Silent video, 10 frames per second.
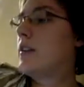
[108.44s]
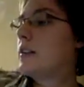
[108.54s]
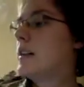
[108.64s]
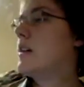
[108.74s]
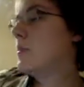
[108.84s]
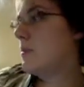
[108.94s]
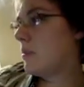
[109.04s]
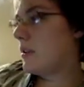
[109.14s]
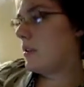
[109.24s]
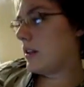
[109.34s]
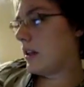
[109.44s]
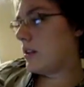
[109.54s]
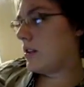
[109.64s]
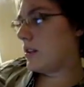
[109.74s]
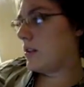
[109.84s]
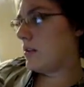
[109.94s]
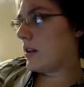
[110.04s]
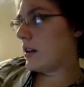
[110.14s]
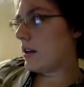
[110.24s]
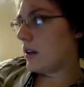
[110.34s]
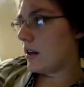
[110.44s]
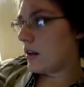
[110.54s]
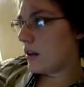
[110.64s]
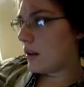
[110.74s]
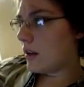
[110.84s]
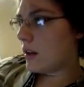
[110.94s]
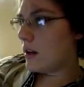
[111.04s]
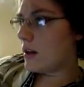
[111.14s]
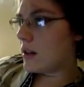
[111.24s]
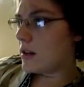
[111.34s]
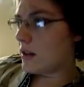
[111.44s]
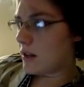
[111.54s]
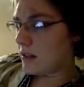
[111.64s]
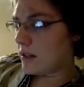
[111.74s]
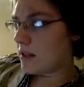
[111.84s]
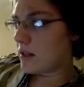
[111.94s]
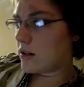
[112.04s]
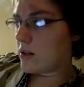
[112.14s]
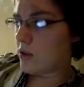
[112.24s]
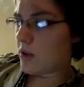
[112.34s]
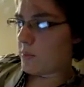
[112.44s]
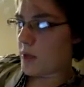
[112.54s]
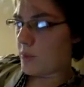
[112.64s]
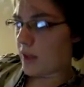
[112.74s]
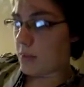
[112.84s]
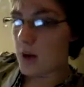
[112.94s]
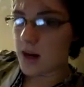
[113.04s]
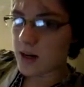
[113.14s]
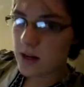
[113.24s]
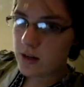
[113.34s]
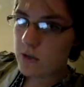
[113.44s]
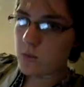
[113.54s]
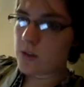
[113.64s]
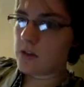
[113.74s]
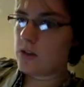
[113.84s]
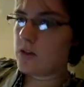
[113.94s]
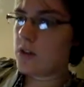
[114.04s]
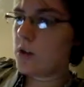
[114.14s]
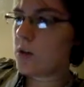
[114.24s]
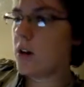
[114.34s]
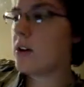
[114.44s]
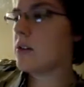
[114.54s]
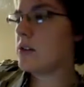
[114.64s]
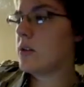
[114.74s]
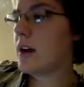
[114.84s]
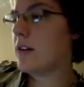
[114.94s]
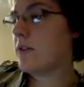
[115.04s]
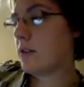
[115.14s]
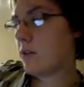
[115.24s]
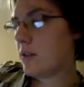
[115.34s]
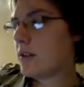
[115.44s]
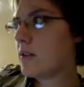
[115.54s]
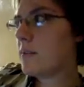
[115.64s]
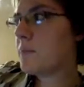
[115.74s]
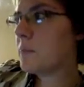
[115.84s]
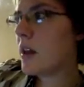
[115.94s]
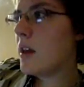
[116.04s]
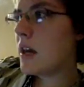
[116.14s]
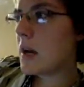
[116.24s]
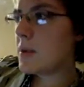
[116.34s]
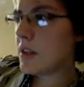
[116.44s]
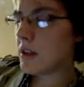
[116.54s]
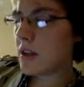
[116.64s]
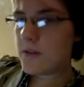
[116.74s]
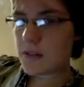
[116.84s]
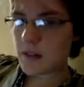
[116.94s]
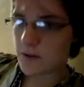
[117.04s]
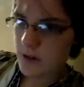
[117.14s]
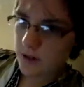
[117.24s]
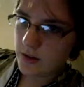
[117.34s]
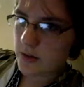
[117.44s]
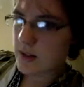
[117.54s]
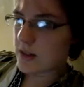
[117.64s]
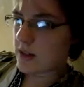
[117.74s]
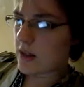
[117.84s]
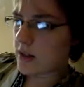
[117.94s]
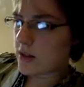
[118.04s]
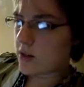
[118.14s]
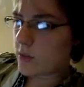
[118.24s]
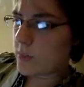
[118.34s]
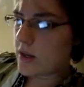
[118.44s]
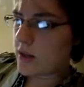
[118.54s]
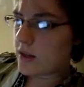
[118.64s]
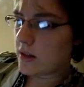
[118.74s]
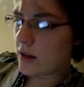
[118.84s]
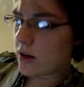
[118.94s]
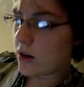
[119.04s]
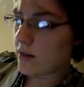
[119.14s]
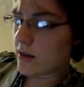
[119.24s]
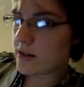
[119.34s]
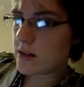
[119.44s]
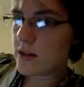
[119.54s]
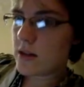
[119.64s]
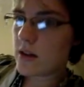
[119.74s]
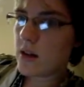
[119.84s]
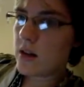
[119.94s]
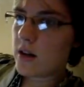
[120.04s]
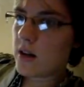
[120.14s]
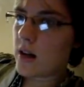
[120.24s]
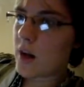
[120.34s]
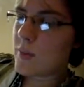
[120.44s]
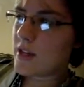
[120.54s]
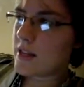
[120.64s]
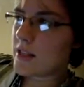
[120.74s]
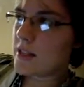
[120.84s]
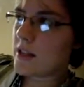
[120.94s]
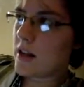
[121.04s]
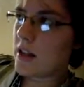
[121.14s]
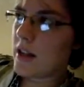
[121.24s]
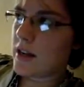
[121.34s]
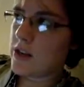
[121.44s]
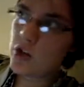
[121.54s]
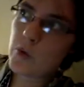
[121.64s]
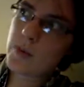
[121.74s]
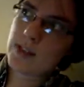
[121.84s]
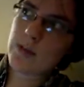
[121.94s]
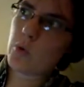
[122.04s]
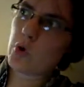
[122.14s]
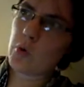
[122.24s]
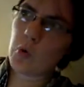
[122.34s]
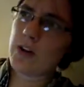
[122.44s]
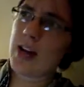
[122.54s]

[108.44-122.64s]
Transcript: for a long time. And pretty like, you'll get like in 1860s you get people like Monet who will no longer do kind of photorealism. I mean, like, a lot of his stuff is close. Like, it'll be like, oh, that's, I mean, it's not like cubism where